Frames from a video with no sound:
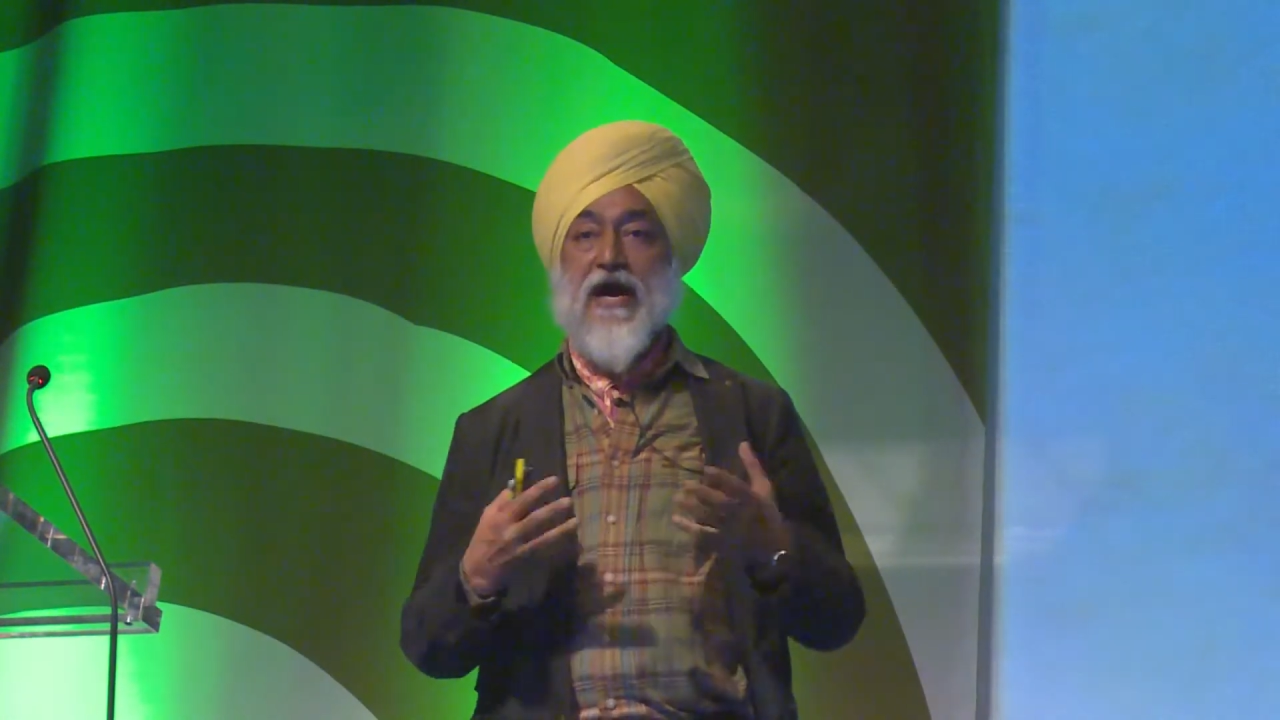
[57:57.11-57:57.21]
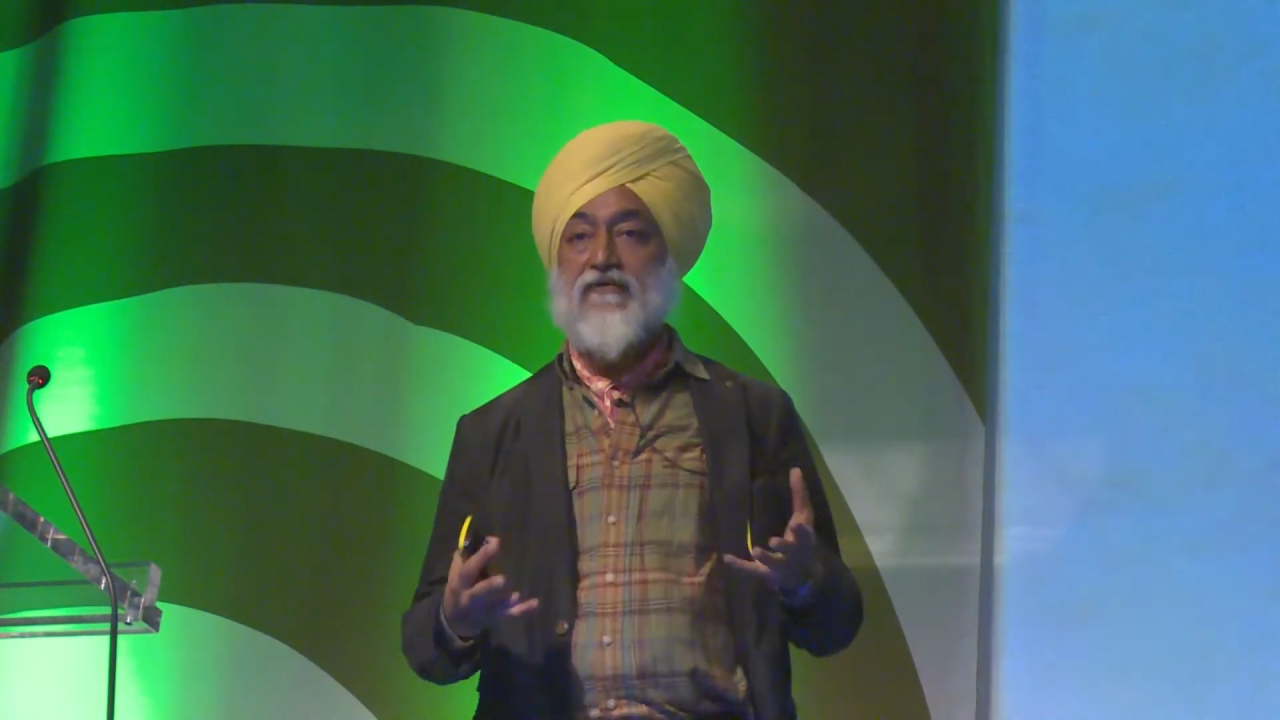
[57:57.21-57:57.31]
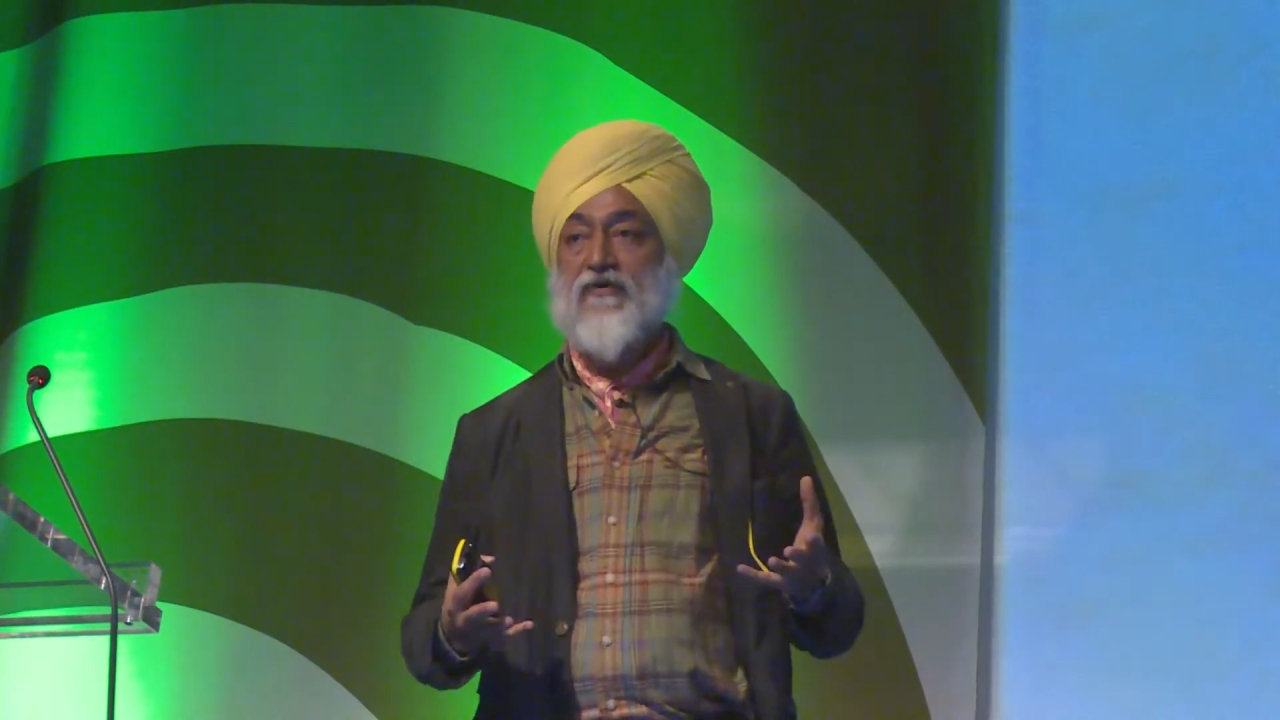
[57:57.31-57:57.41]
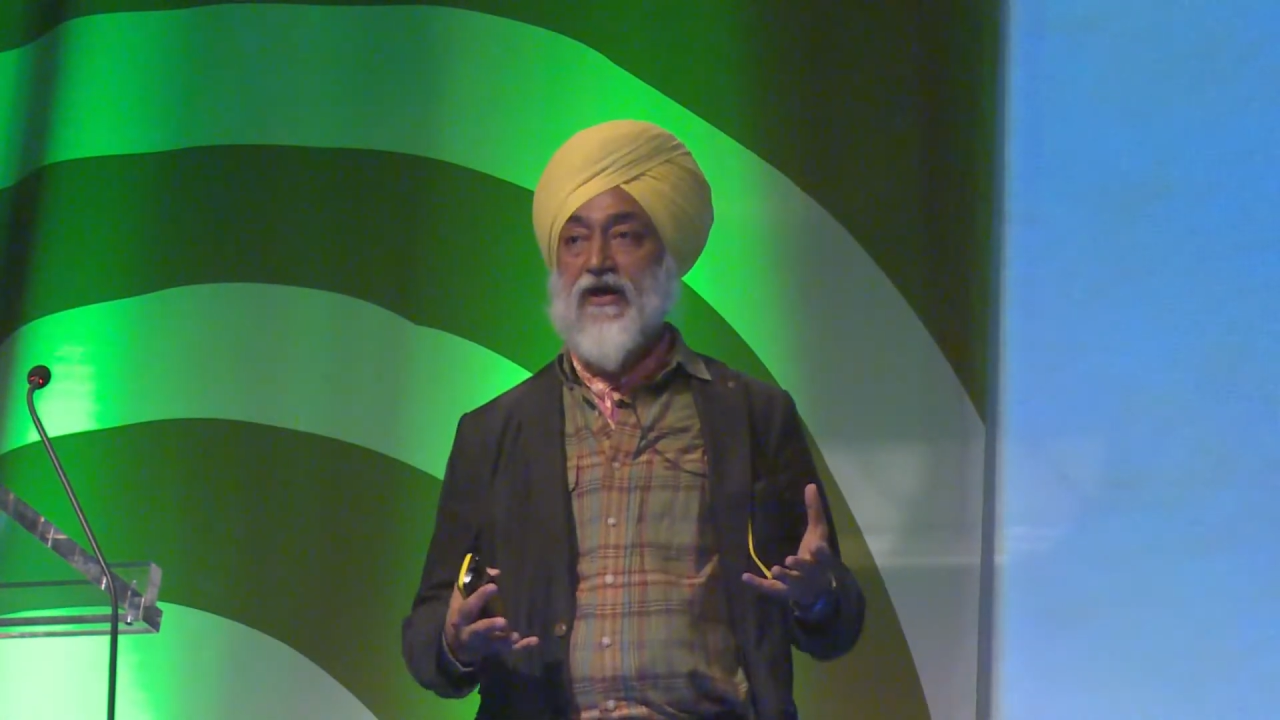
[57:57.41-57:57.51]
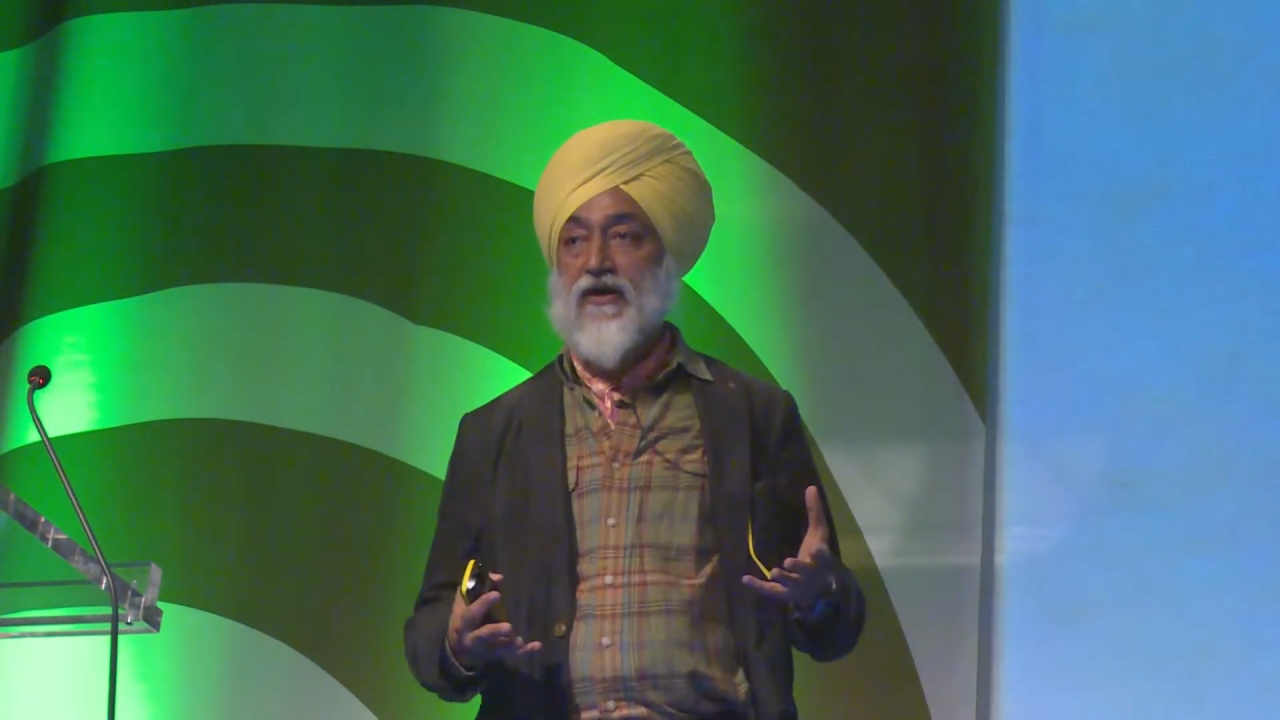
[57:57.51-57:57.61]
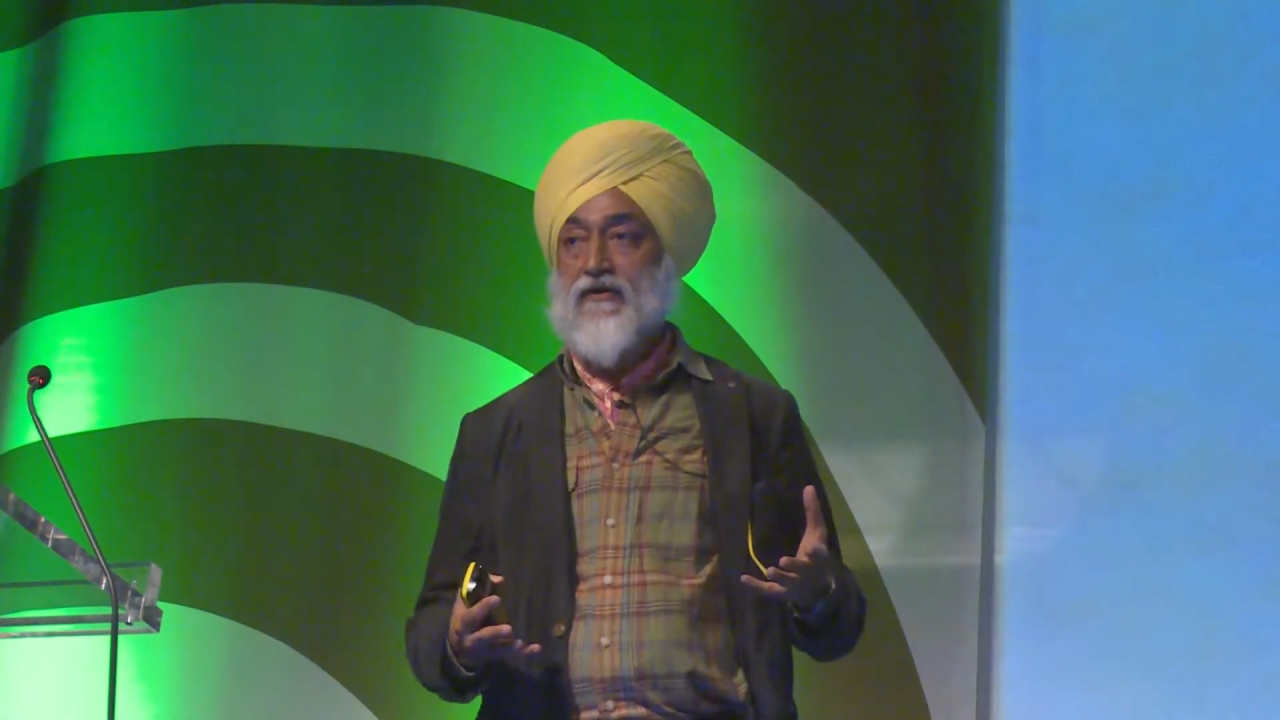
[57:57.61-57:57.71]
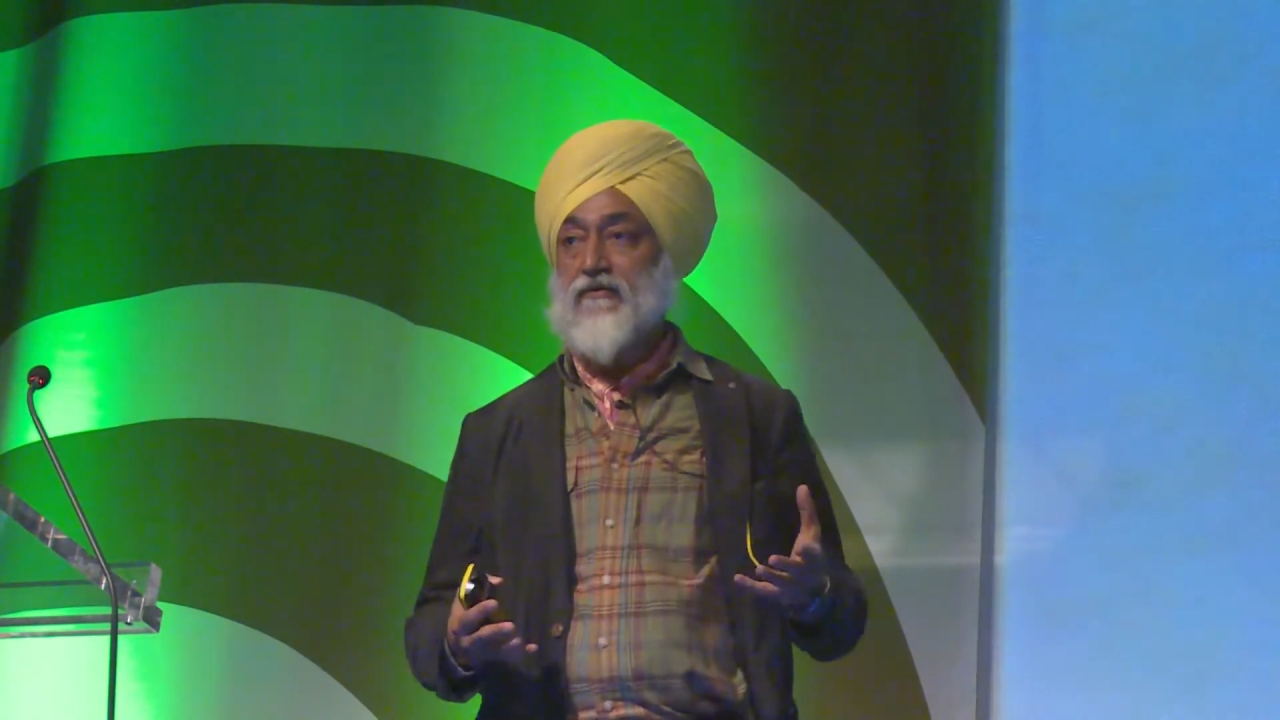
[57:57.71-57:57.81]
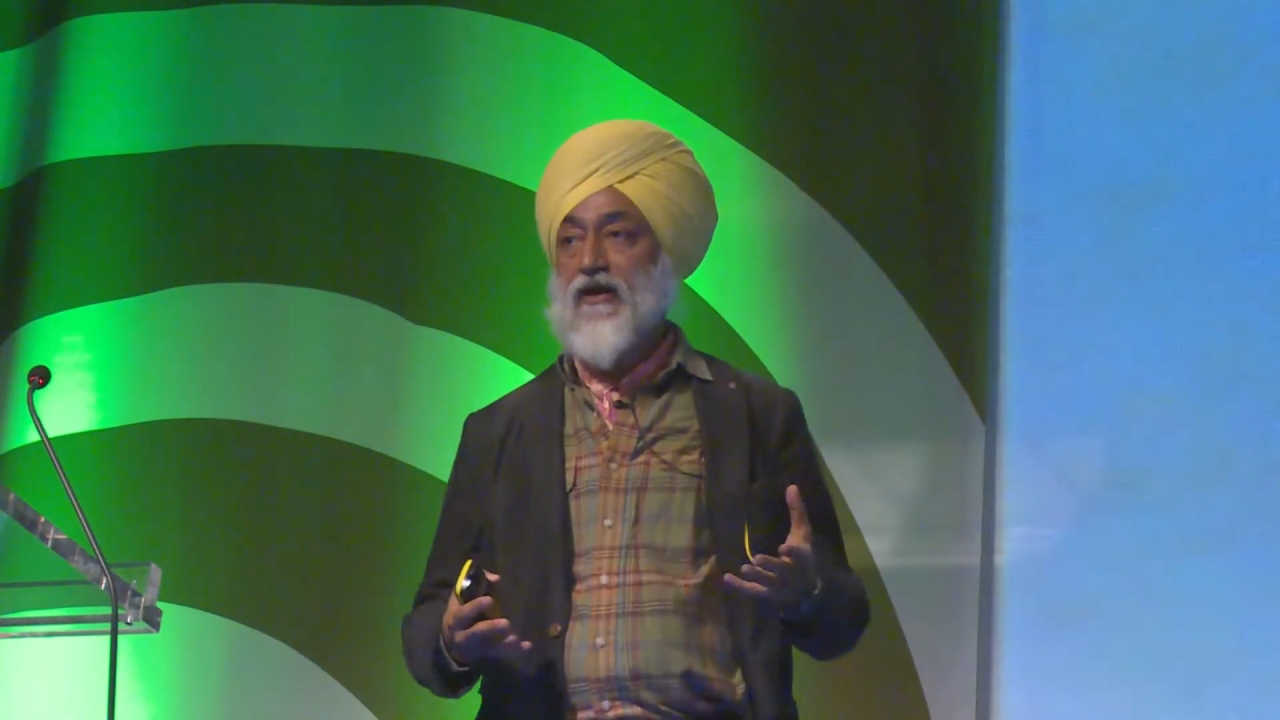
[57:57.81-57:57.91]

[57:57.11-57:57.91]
advocate